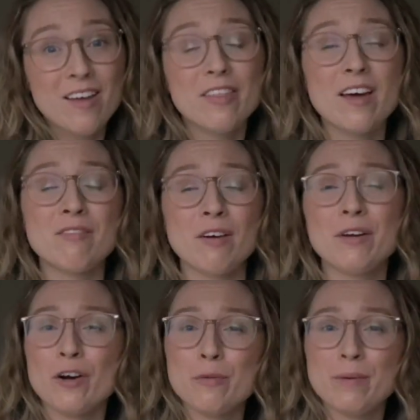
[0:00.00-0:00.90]
They're very
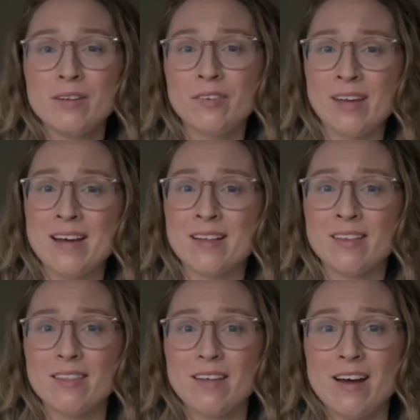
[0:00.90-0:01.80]
open in saying
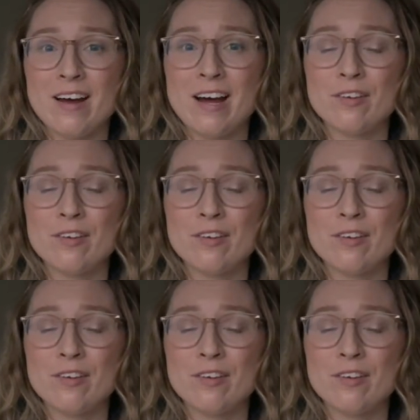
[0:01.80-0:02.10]
that their